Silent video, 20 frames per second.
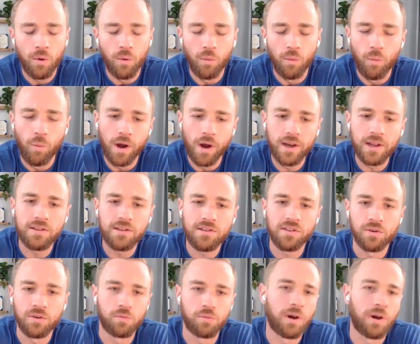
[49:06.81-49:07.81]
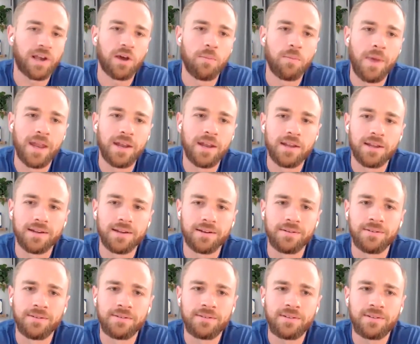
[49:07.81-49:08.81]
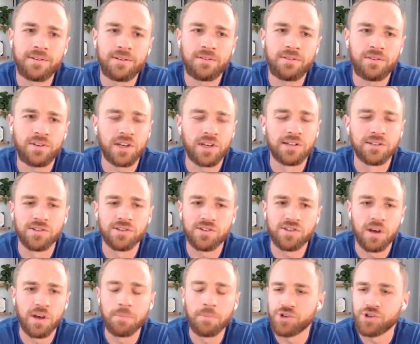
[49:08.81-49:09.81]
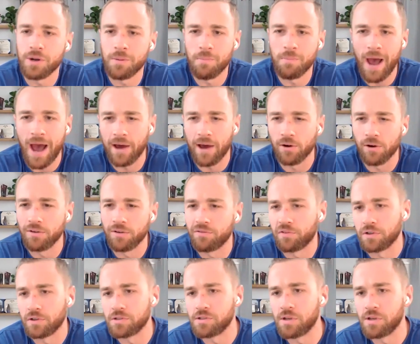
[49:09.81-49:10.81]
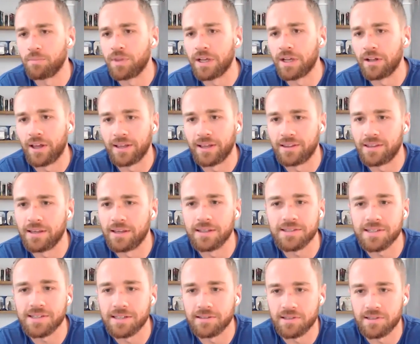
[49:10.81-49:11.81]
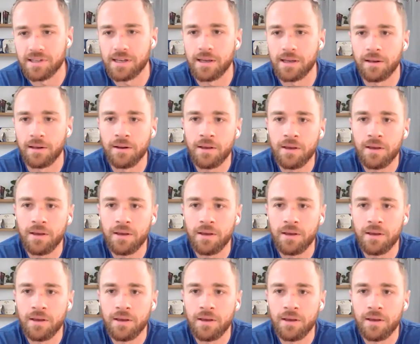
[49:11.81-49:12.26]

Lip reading: What is the recommended consumption pattern for something like this? Is it,